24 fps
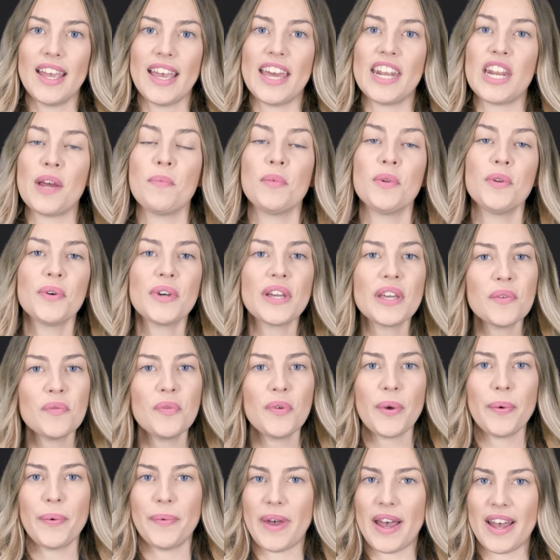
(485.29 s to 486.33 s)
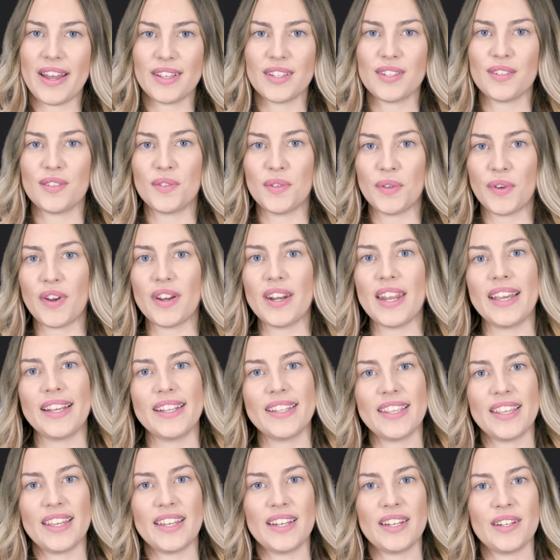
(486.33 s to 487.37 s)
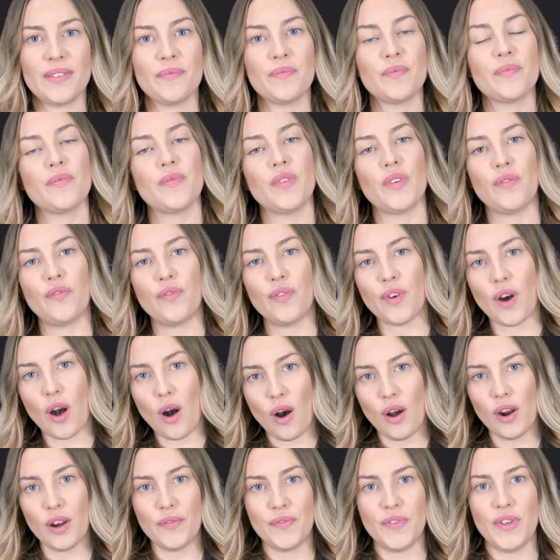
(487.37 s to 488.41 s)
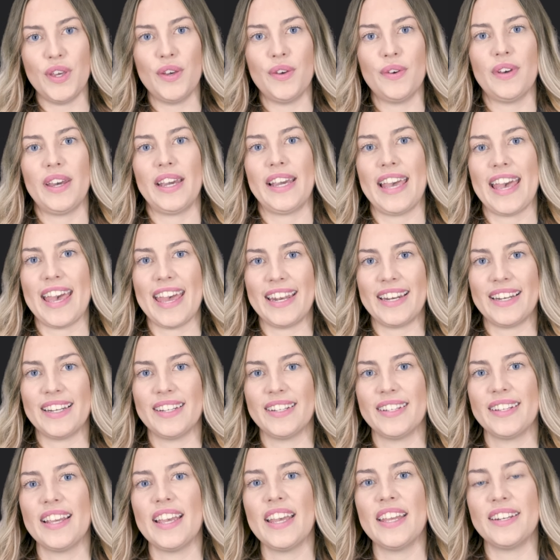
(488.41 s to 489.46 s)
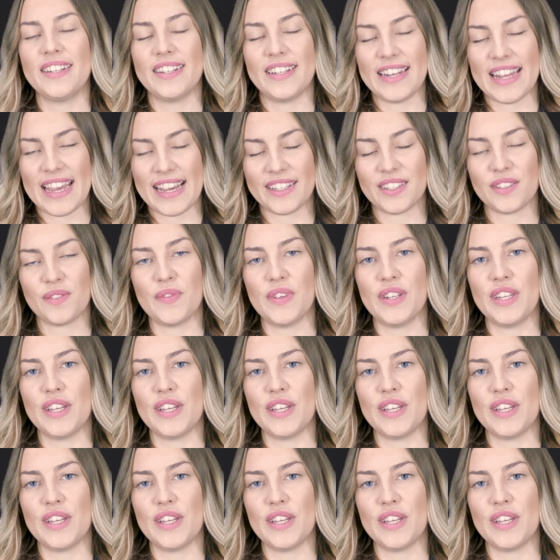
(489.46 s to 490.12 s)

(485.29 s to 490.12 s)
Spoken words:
And I'm looking forward to connecting with all of you again in the next